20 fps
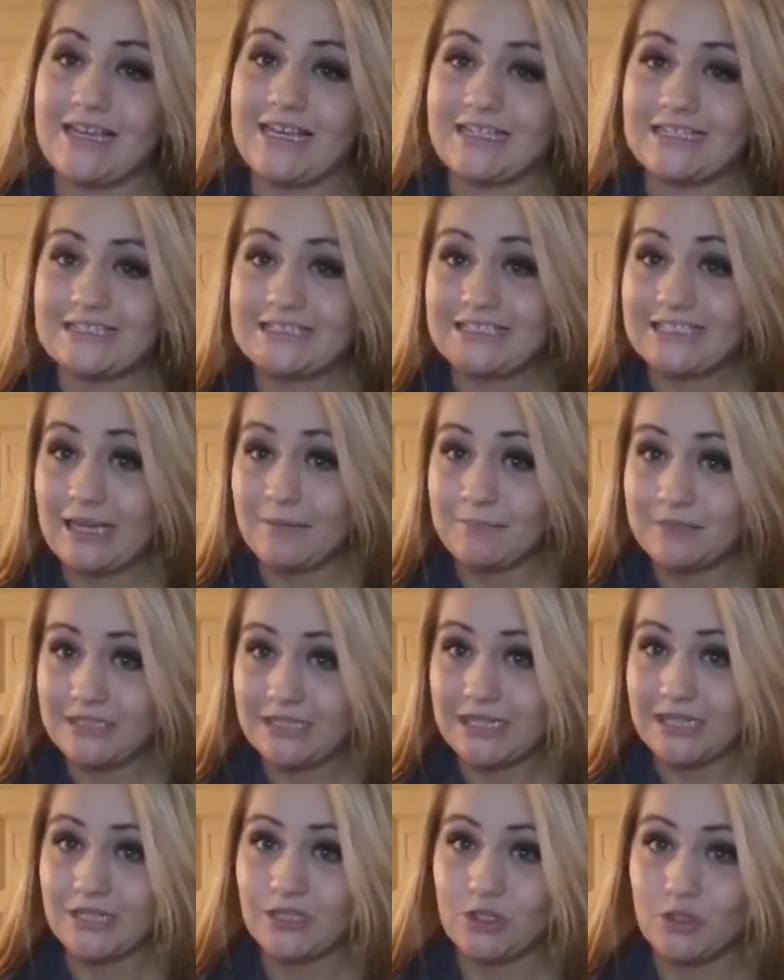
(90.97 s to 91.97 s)

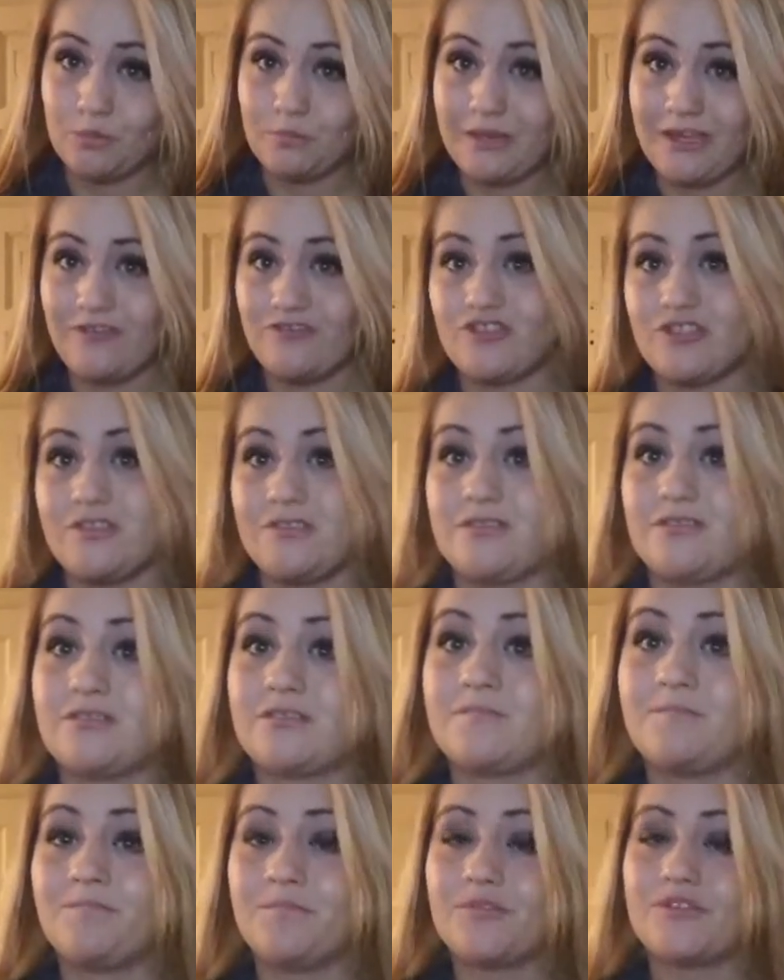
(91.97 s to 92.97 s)
accepting new
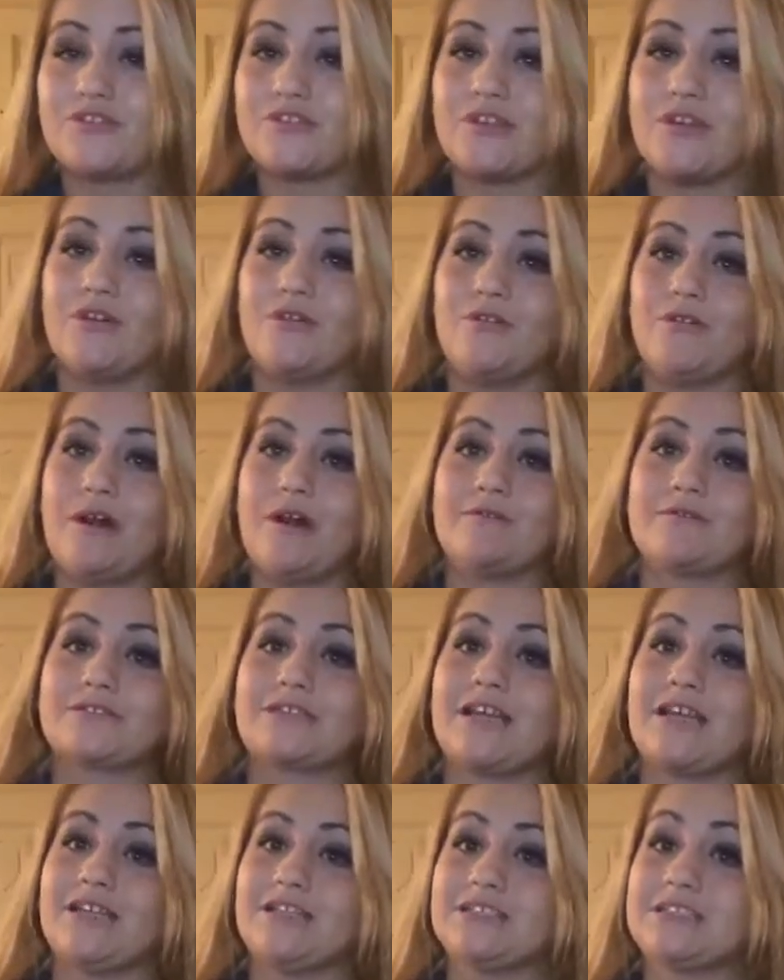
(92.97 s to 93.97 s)
patients, so I was
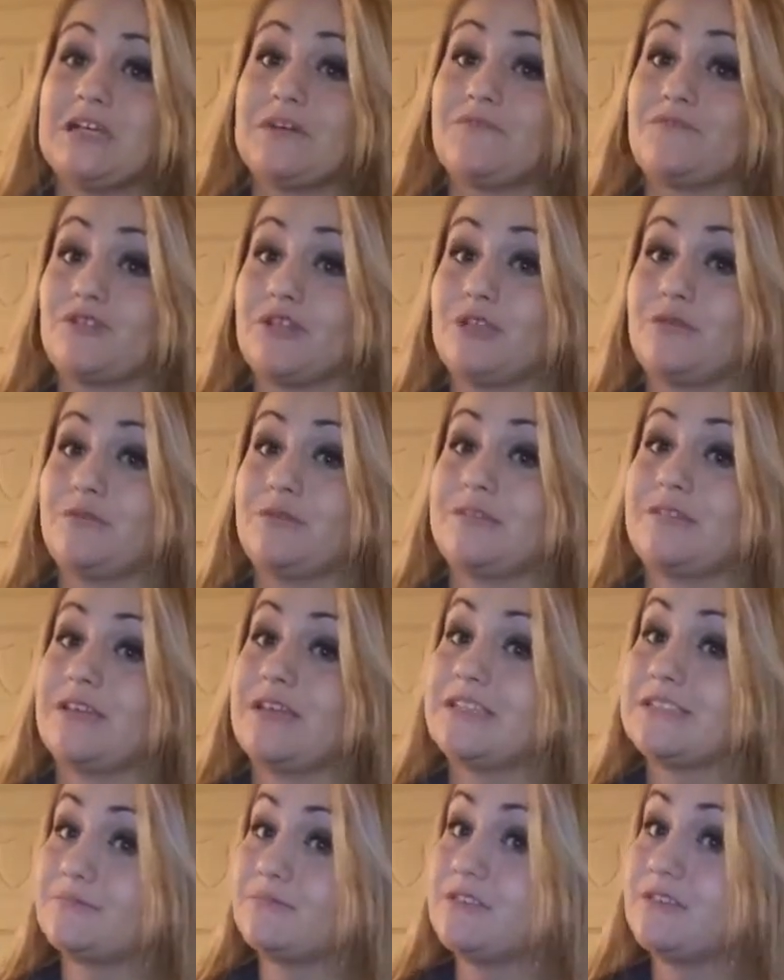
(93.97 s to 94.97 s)
kind of suffering with
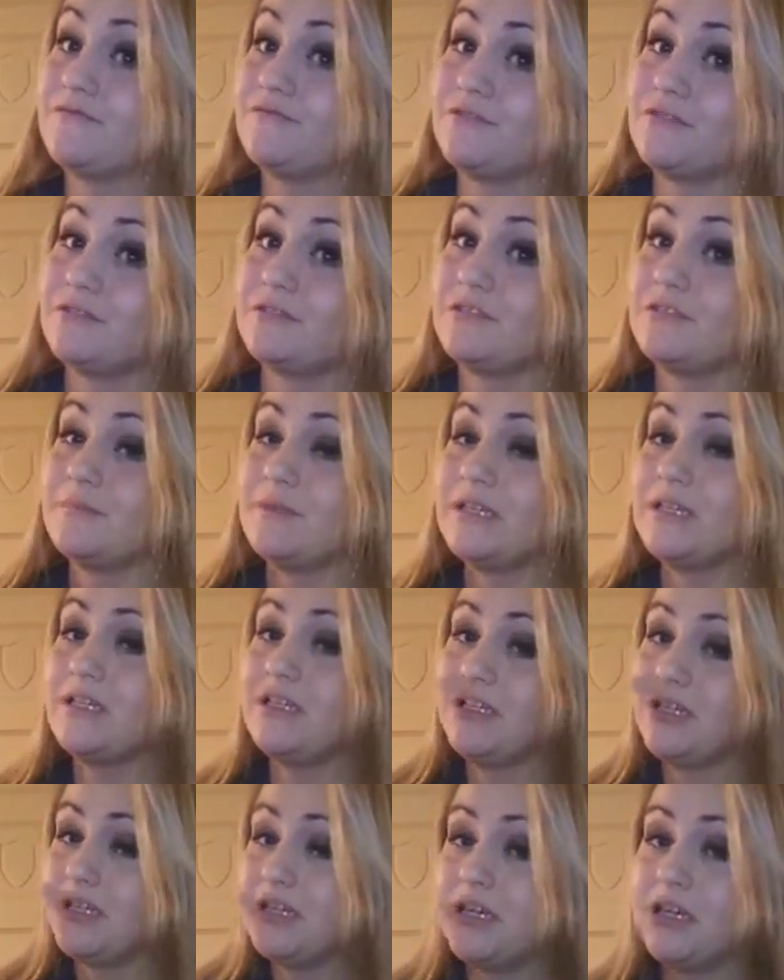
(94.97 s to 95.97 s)
eczema for a little bit.